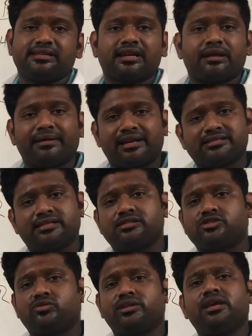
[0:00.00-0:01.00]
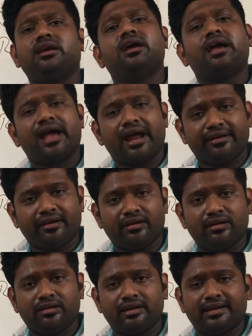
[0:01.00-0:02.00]
It can metastasis to the
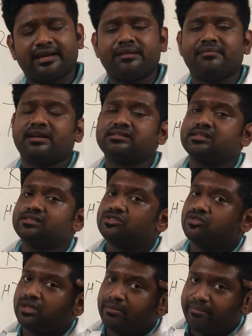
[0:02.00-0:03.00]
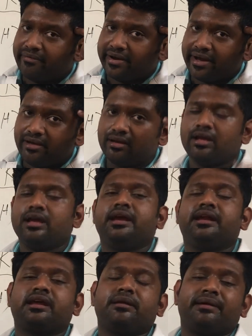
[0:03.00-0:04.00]
adrenal, it can metastasis to the brain,
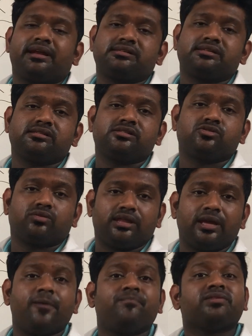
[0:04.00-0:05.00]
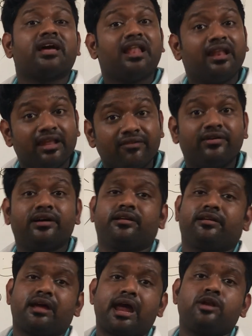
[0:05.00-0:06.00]
it can metastasis to the
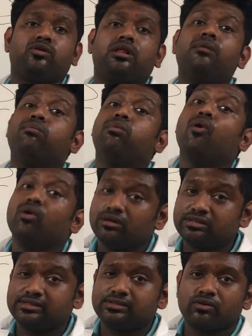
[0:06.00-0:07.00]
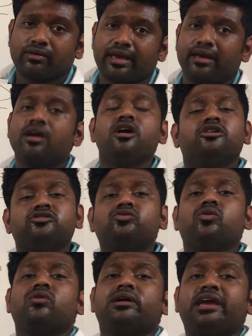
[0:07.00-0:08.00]
liver and to the bones. Okay,
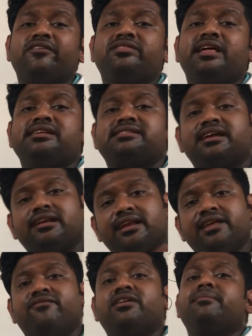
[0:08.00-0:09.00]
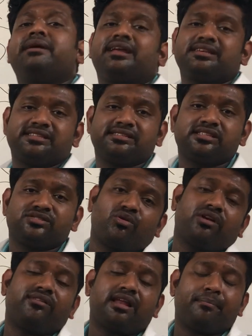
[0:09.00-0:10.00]
so if there is a liver metastasis,
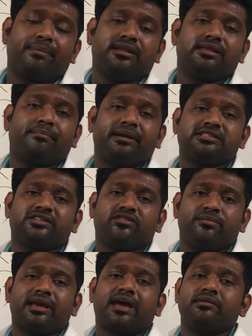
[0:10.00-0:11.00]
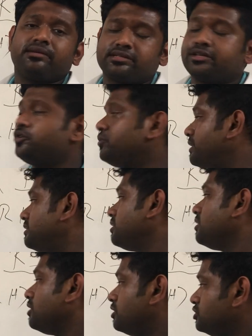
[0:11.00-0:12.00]
what will happen? The patient will be having with
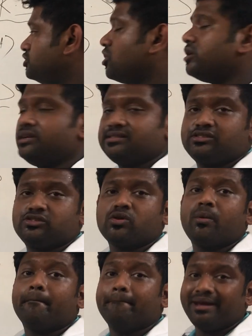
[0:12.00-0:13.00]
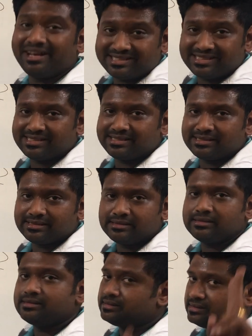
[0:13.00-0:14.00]
jaundice. So meds,
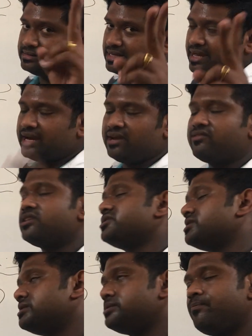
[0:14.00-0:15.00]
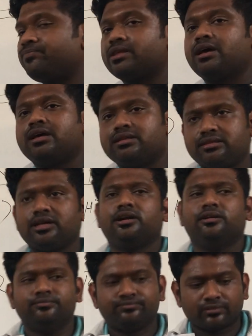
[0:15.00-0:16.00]
second differential.
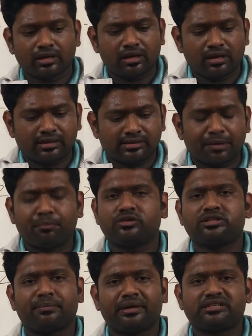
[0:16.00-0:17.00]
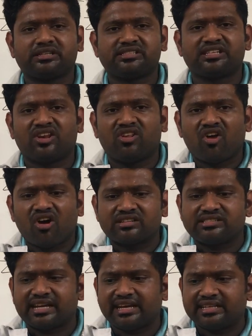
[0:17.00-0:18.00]
Third, suppose the patient is in
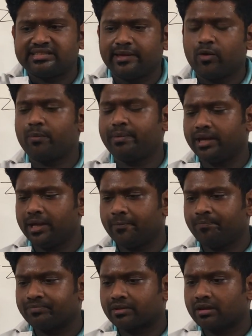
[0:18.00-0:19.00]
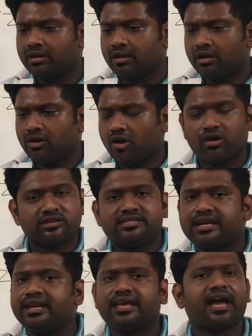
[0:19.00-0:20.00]
long-standing COPD,
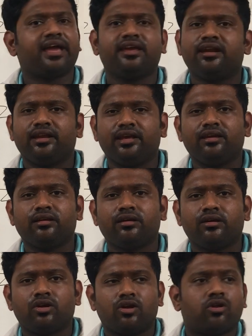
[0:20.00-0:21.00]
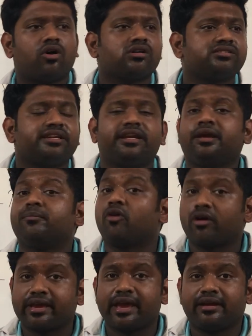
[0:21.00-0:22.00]
long-standing ILD, long-standing
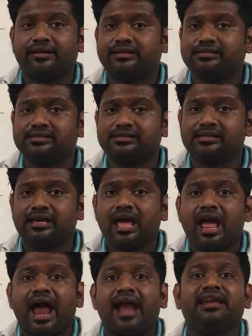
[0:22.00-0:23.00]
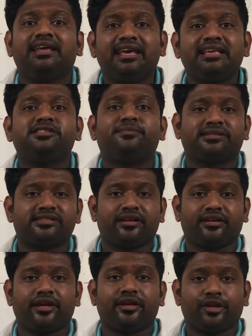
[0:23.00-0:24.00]
bronchiectasis, and he is
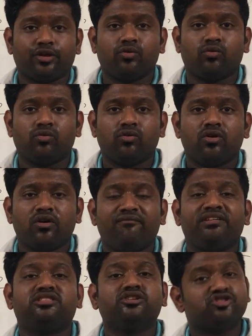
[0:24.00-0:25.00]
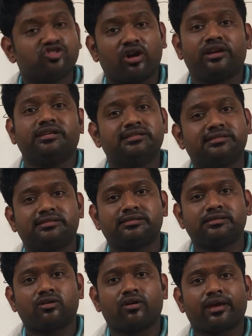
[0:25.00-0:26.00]
presenting to you with the
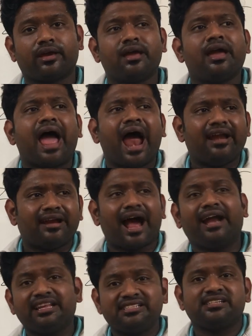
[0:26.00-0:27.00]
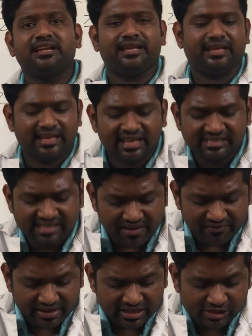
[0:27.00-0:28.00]
jaundice. Okay, and additionally he is
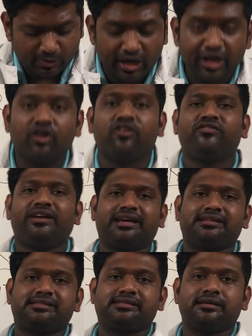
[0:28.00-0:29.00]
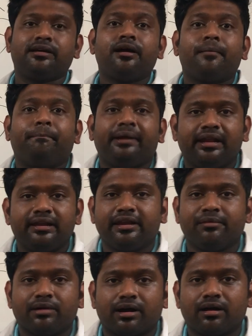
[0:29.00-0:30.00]
having a swelling of legs, pedal
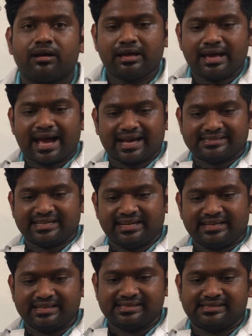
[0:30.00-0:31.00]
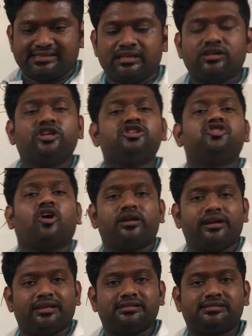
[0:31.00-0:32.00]
edema, ascites,
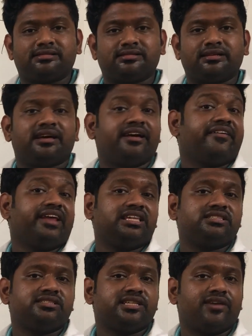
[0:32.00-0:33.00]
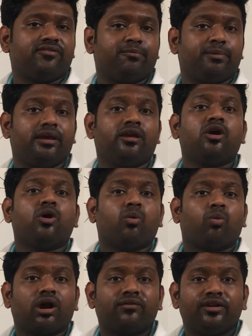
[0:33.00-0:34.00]
jaundice, raised JVP.
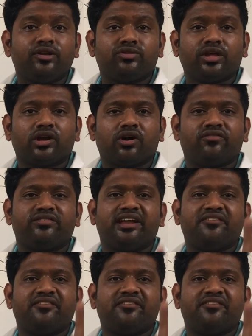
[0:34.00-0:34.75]
What will you think of?